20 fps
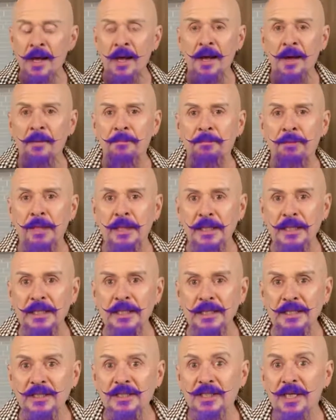
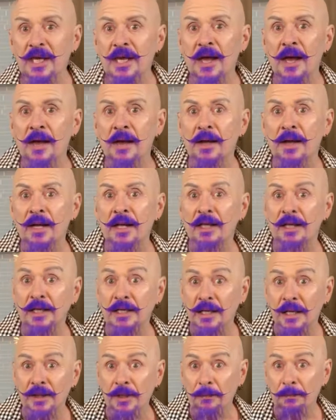Please click on
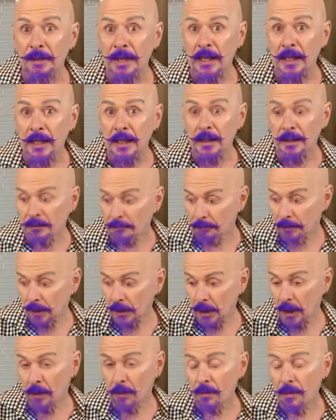the bell
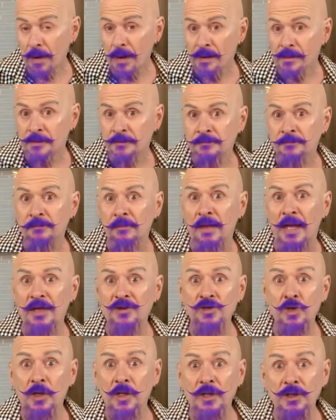below and you'll
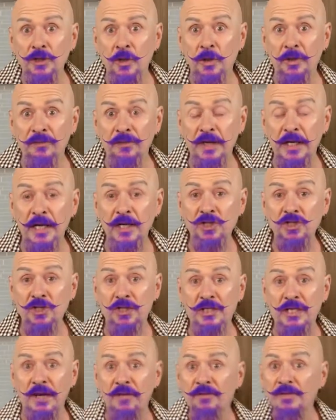get notifications
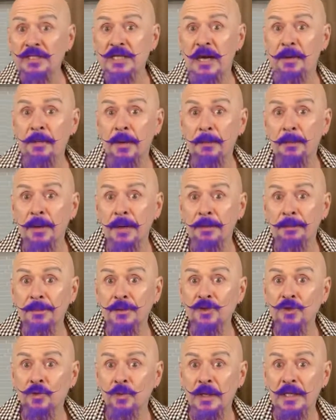every time I put up a
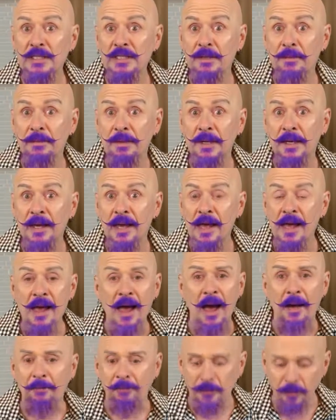new recipe.
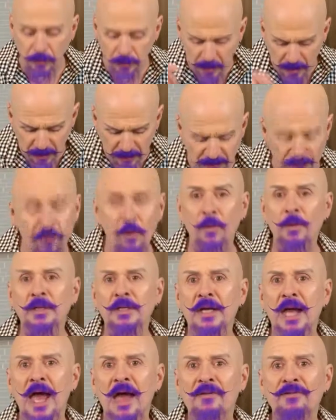I'm looking forward to
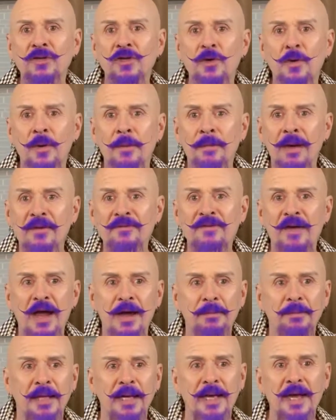having you in my
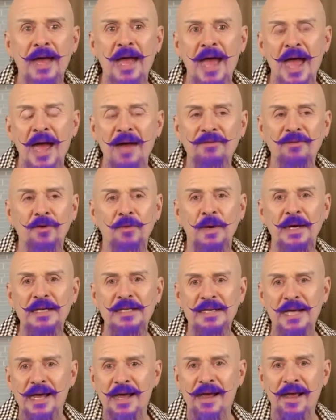family. Have a great
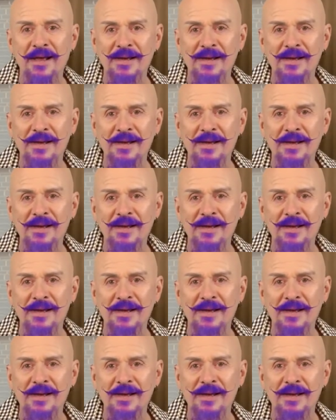day.